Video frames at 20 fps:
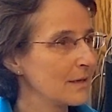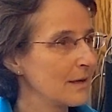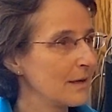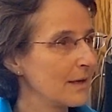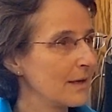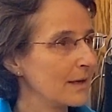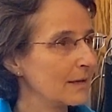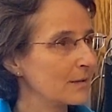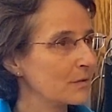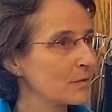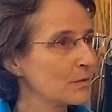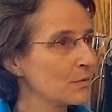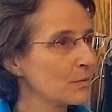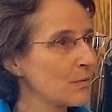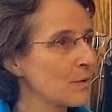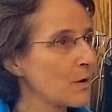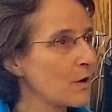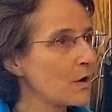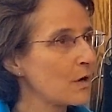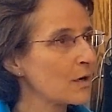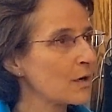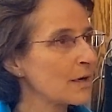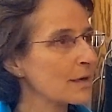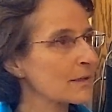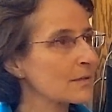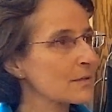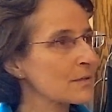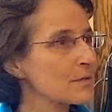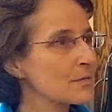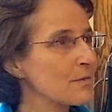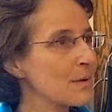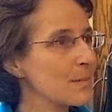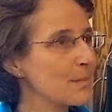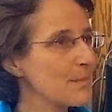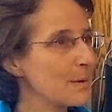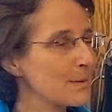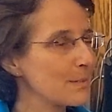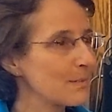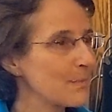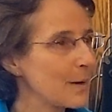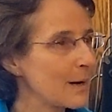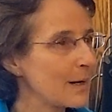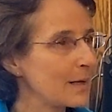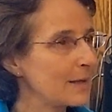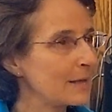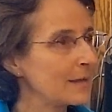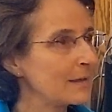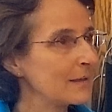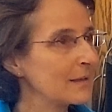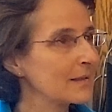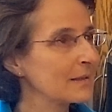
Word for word: I like to walk and swim and bike